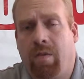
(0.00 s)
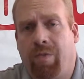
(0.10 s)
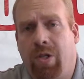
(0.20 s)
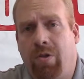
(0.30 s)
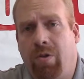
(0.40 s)

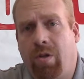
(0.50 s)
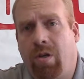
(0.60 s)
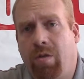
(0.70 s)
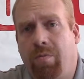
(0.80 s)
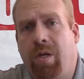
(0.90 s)
The truth
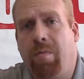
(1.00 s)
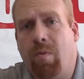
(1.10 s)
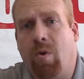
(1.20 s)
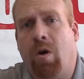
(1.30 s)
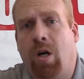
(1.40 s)
couldn't be
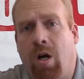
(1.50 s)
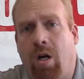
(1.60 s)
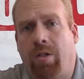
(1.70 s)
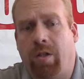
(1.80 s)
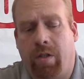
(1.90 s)
more
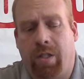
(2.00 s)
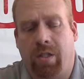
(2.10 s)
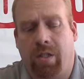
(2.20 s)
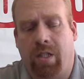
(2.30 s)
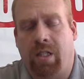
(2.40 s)
contrary
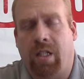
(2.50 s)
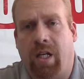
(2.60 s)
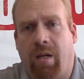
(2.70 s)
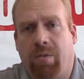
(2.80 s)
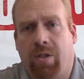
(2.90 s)
to these
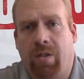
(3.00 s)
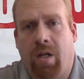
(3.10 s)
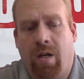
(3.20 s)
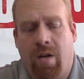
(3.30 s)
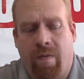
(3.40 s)
claims.
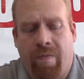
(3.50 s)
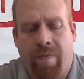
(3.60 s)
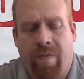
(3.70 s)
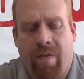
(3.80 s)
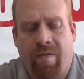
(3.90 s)

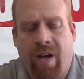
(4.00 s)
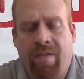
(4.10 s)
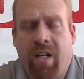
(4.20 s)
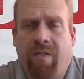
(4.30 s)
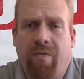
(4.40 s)

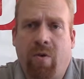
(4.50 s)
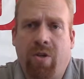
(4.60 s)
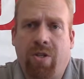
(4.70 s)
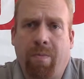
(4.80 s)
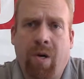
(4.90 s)
594
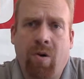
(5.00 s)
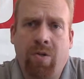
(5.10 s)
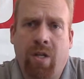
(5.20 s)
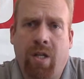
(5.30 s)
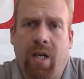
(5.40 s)
is
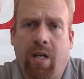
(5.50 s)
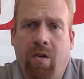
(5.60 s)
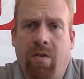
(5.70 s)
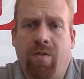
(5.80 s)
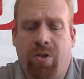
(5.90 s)
supposedly a
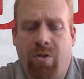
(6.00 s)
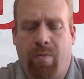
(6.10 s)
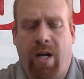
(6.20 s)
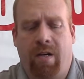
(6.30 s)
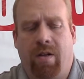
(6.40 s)
universal
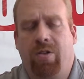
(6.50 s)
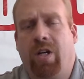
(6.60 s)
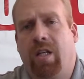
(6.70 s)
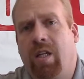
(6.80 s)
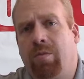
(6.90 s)
background
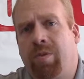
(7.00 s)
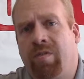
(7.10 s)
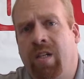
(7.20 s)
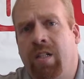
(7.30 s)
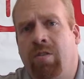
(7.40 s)
check that will
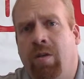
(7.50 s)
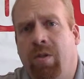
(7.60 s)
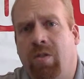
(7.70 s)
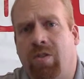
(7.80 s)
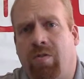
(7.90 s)
prevent
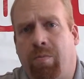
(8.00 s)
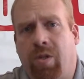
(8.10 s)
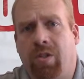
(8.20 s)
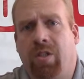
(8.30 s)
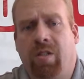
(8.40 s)
criminals from
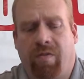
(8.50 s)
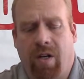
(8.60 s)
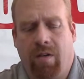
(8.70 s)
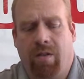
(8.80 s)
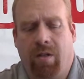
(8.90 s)
purchasing
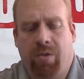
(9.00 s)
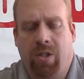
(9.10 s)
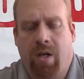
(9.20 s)
firearms.